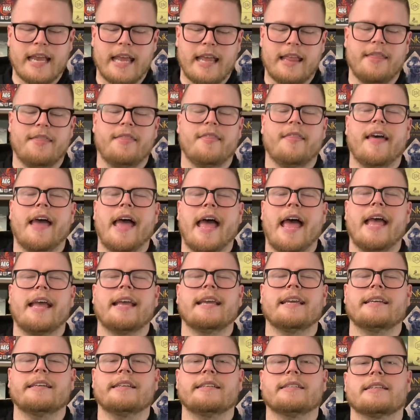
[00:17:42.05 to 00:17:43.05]
and that
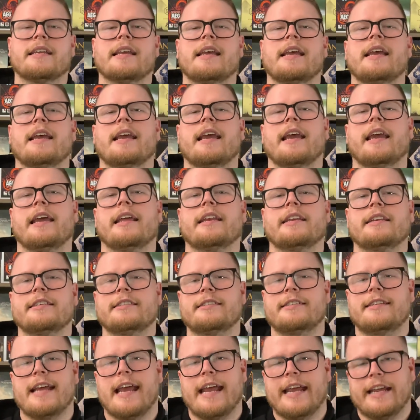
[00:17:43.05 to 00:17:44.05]
is
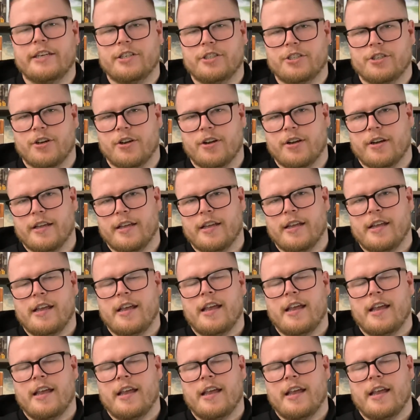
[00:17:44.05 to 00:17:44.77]
Endangered.